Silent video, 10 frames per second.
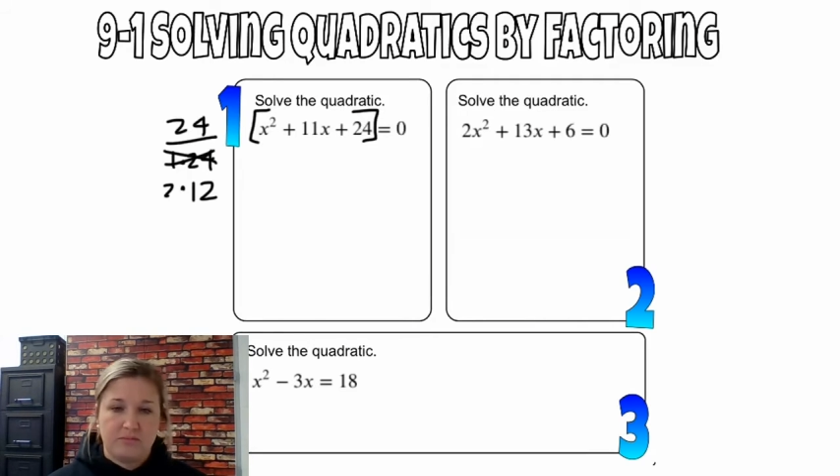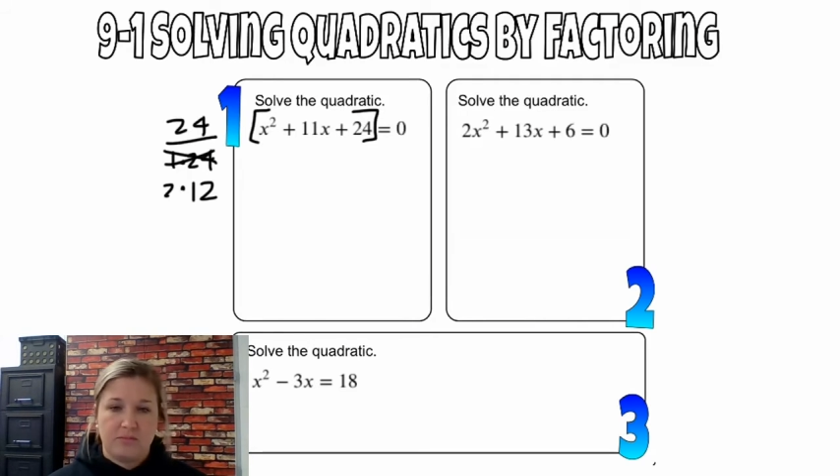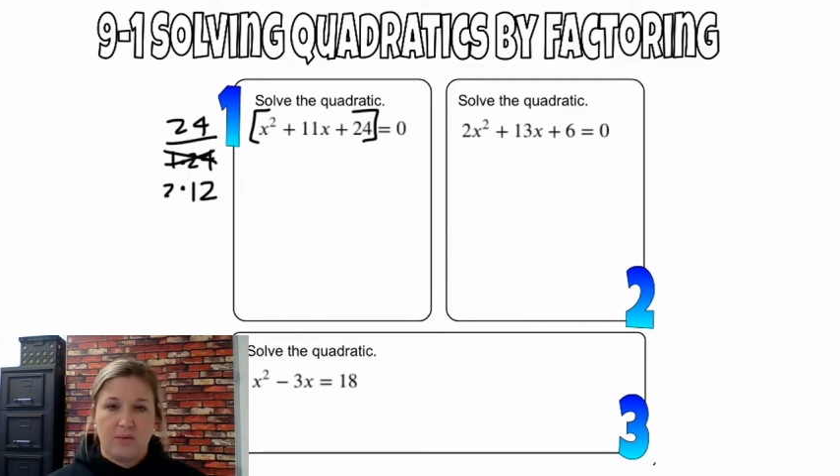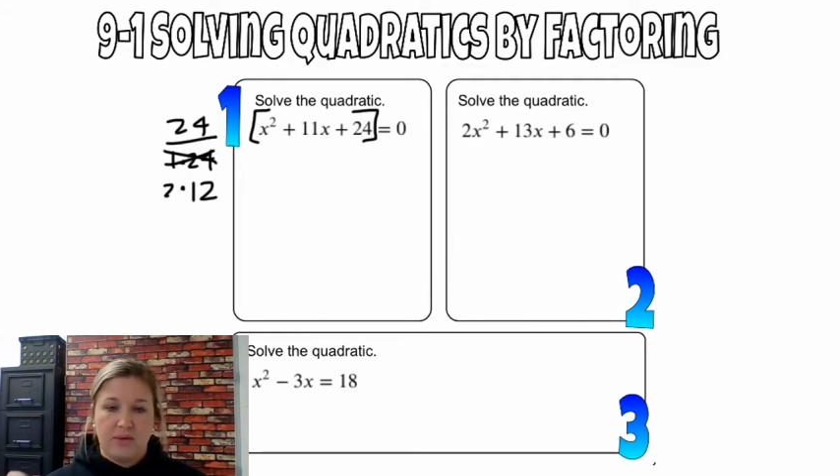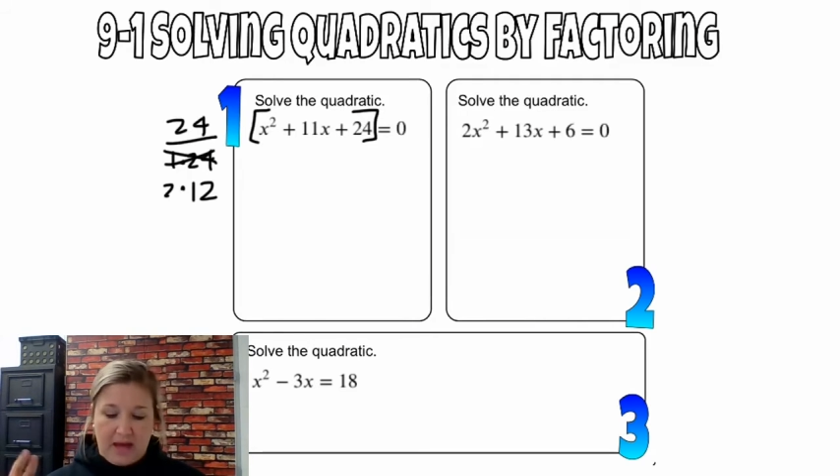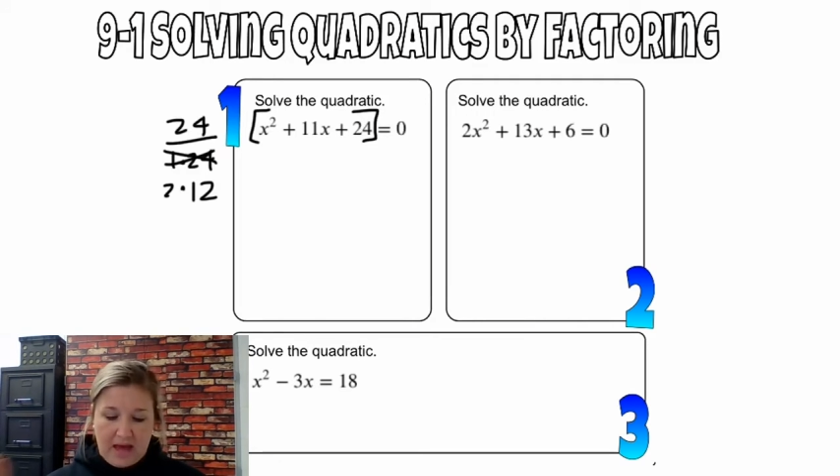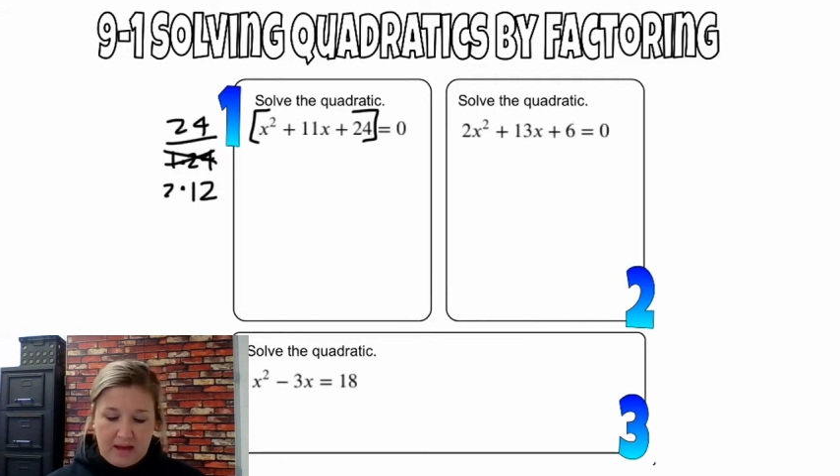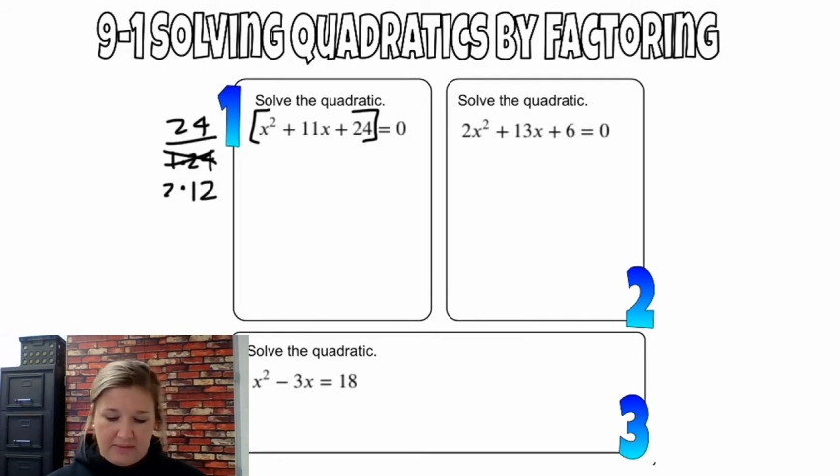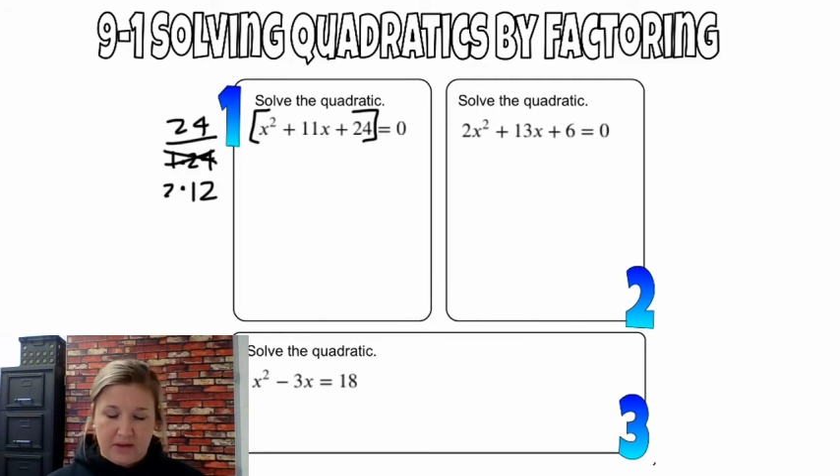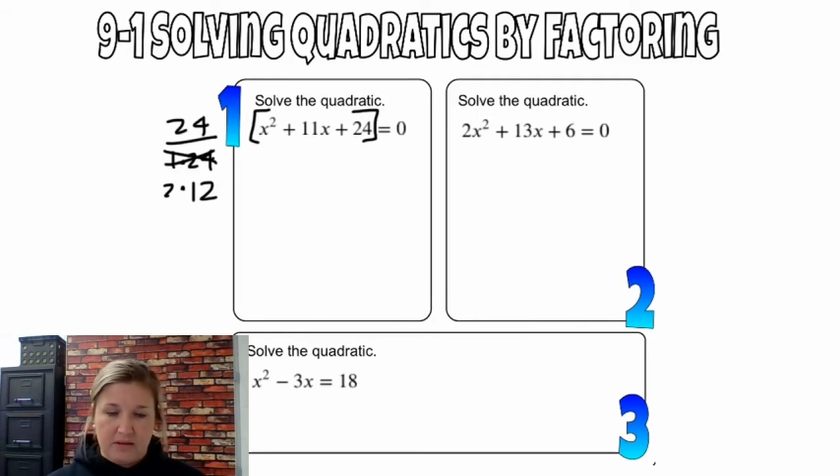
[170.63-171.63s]
But when I
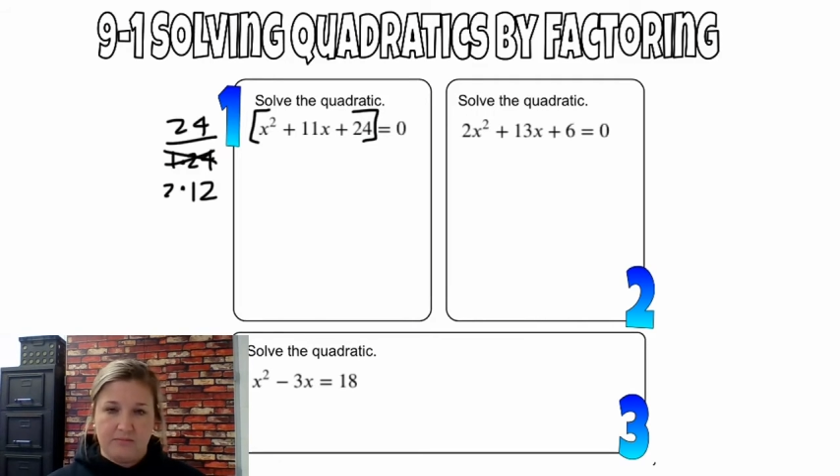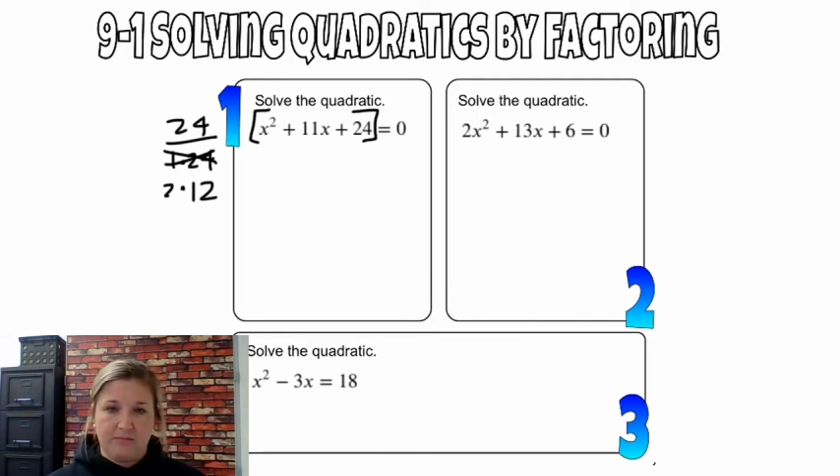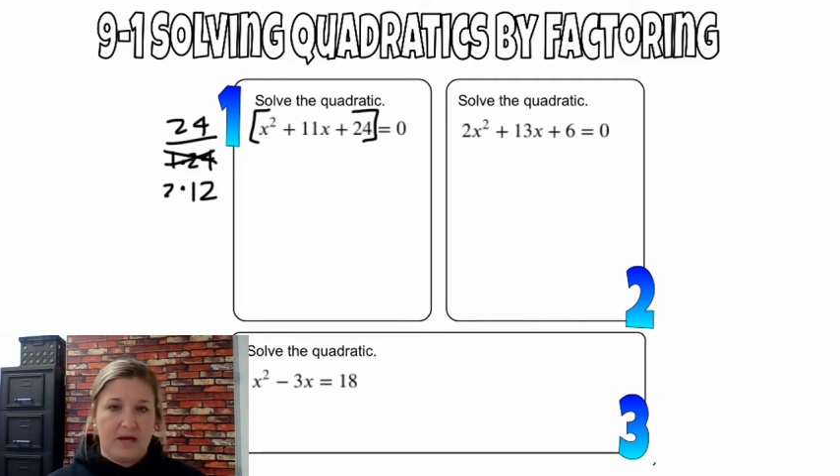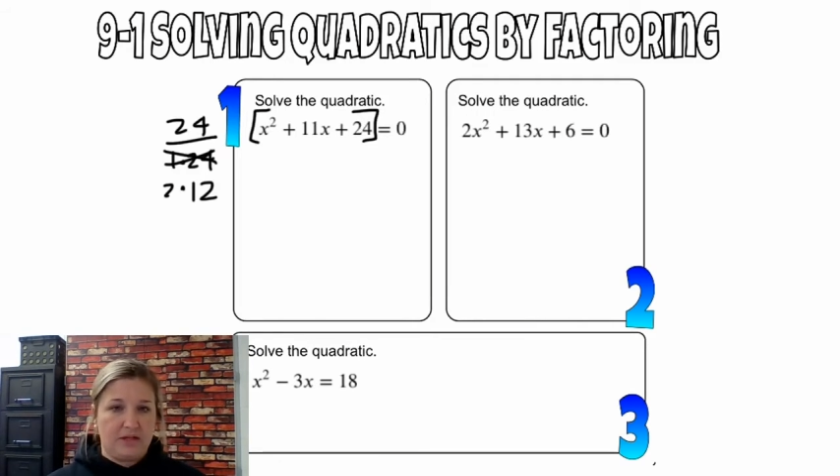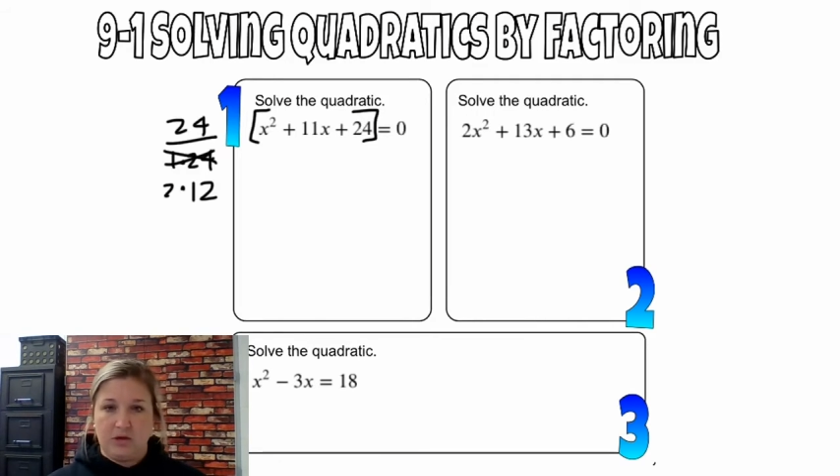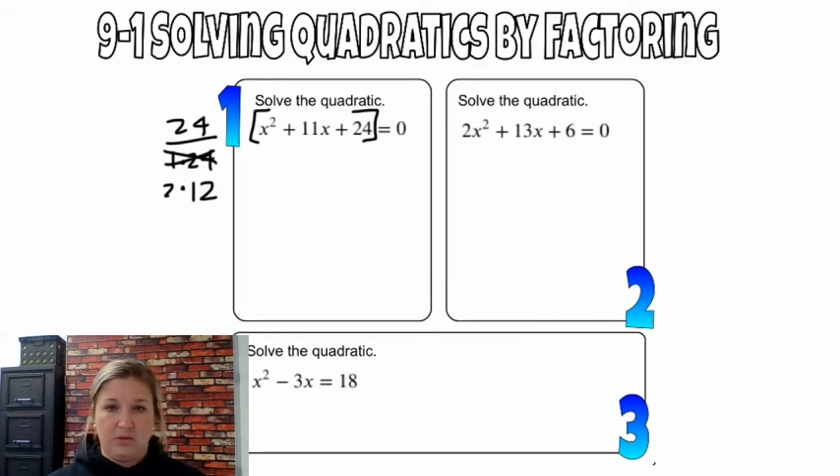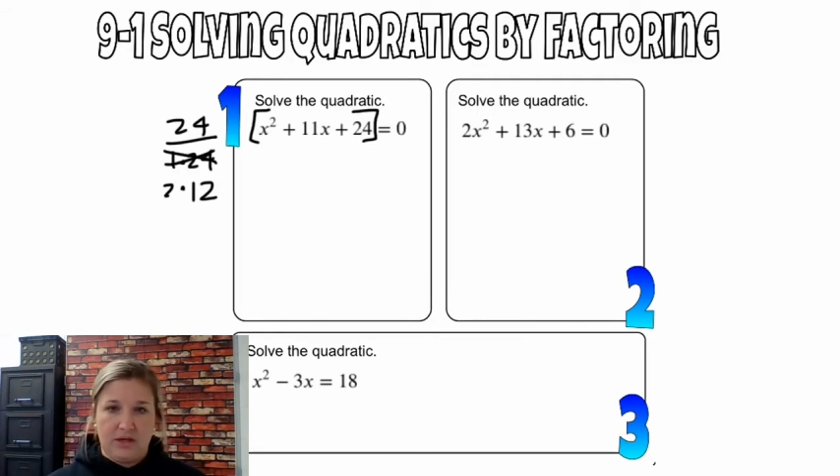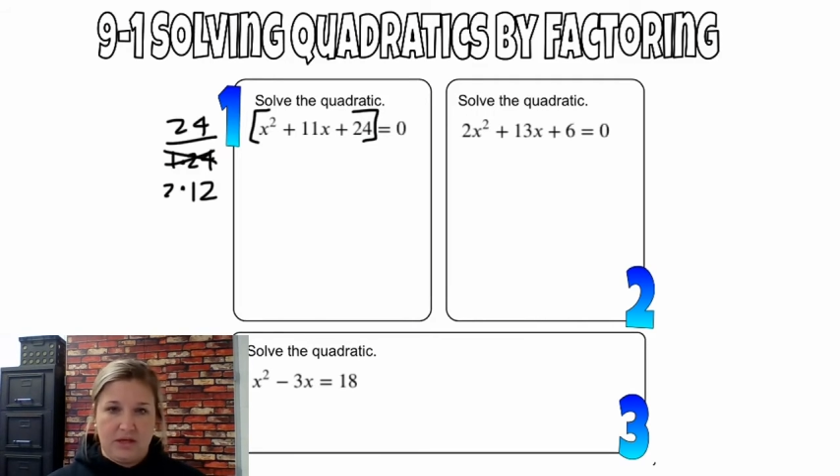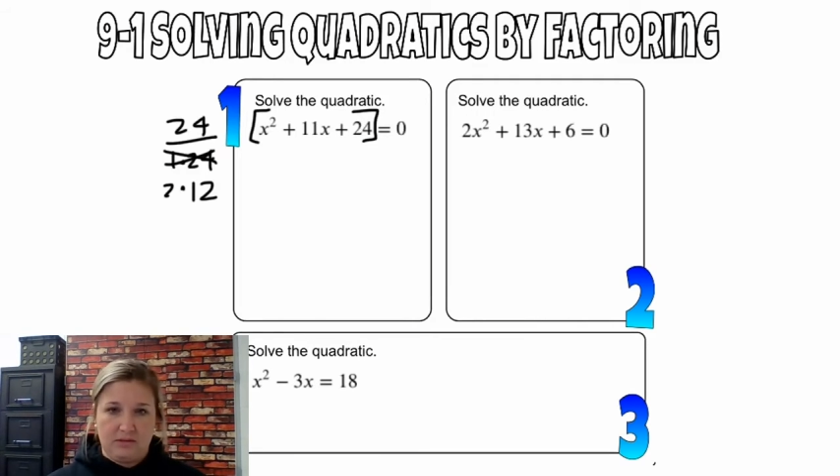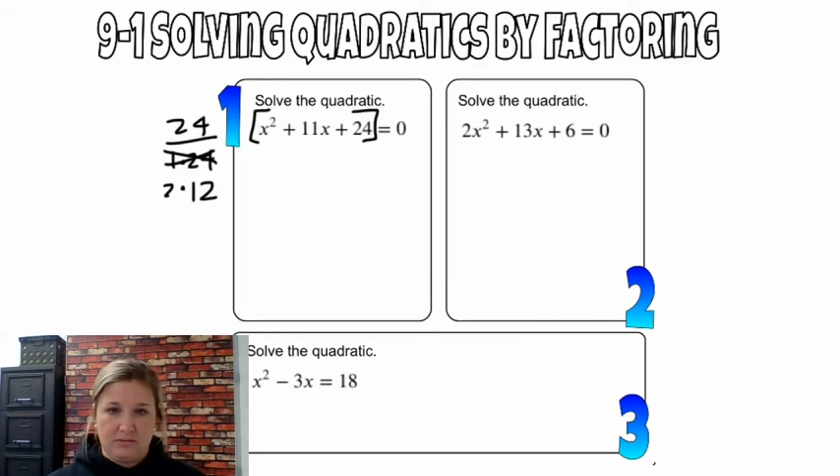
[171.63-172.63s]
add them, I don't
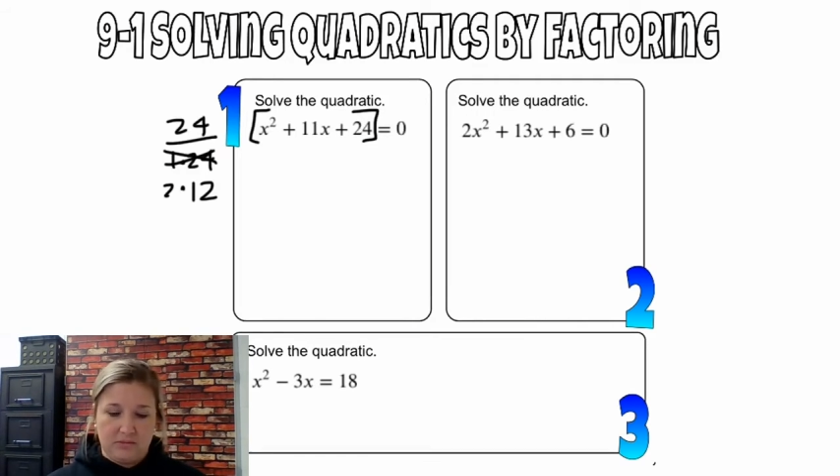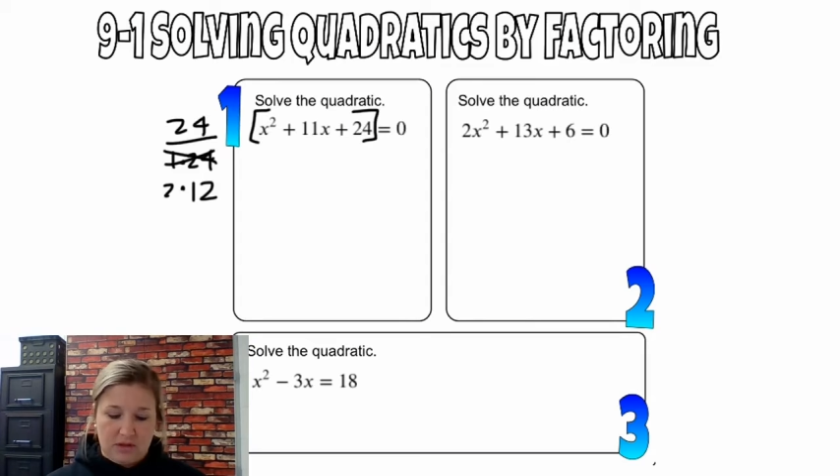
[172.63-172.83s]
get